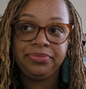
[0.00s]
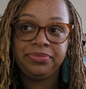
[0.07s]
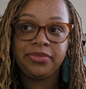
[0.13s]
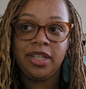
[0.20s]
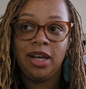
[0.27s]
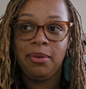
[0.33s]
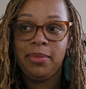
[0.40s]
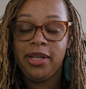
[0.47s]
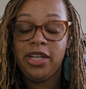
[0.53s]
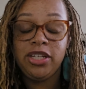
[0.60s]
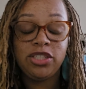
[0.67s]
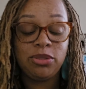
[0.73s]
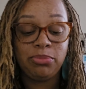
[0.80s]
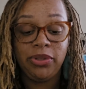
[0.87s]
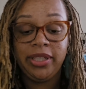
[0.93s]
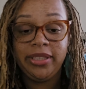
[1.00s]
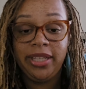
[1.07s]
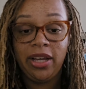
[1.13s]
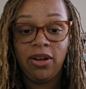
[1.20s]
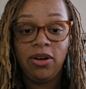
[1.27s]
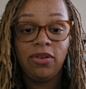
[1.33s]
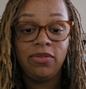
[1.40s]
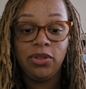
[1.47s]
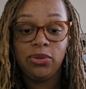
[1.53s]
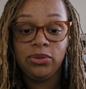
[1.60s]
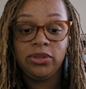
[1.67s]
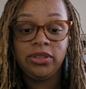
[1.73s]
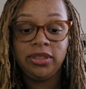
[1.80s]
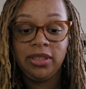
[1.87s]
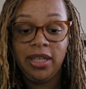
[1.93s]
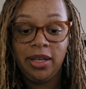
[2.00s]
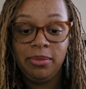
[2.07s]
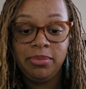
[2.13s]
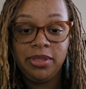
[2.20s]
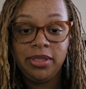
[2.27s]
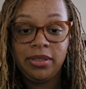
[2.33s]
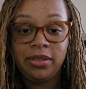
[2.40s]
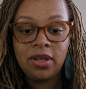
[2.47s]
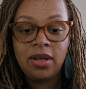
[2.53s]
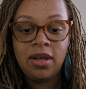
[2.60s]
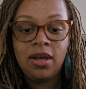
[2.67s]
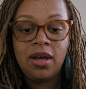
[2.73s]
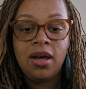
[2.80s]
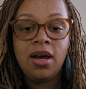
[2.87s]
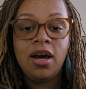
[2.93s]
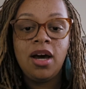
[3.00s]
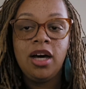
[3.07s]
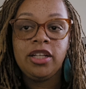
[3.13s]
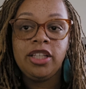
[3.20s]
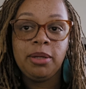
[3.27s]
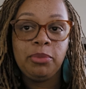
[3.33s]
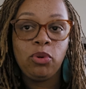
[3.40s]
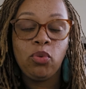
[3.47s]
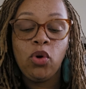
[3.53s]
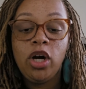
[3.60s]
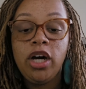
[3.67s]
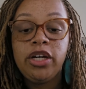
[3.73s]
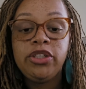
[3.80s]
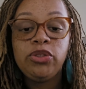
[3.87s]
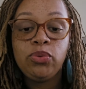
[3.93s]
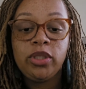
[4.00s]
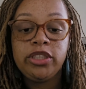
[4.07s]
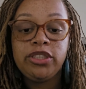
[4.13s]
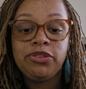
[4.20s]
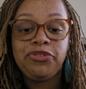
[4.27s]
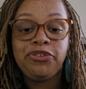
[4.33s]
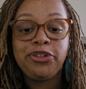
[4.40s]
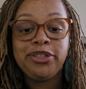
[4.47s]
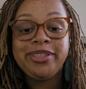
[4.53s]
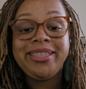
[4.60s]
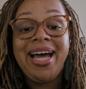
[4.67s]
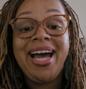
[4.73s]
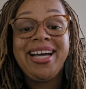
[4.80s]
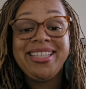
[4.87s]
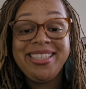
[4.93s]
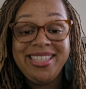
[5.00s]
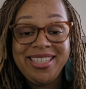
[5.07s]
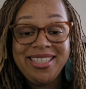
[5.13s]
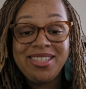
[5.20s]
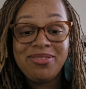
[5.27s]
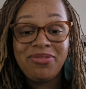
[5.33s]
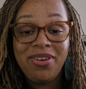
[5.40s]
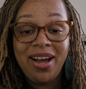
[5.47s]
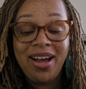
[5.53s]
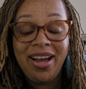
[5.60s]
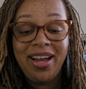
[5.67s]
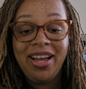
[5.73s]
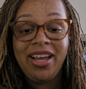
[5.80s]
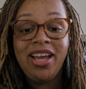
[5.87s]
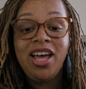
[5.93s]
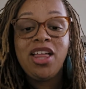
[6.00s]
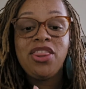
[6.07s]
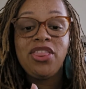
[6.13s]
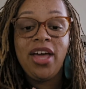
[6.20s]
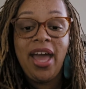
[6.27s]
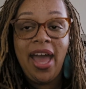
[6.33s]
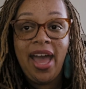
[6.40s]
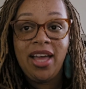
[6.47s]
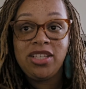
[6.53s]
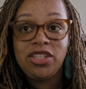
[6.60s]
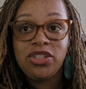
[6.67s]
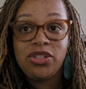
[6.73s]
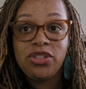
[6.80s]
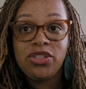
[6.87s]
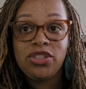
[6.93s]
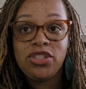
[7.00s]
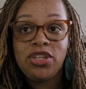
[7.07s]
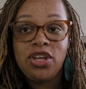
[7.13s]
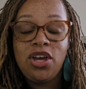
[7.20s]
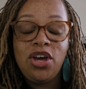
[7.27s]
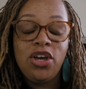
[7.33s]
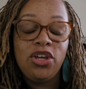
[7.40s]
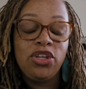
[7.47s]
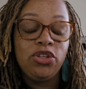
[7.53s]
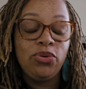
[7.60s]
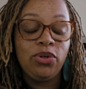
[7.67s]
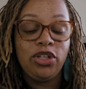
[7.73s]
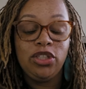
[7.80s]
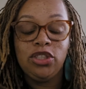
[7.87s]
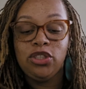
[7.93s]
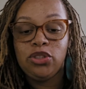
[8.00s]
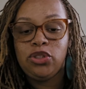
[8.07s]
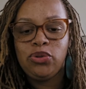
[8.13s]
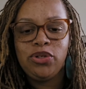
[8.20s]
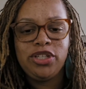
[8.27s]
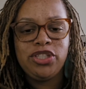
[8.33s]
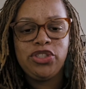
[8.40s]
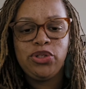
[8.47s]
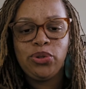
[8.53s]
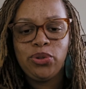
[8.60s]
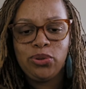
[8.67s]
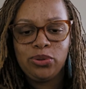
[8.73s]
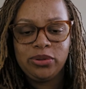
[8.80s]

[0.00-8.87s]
and here's a breakdown of those steps. Number 1, you want to first identify the hazards. You want to look through historical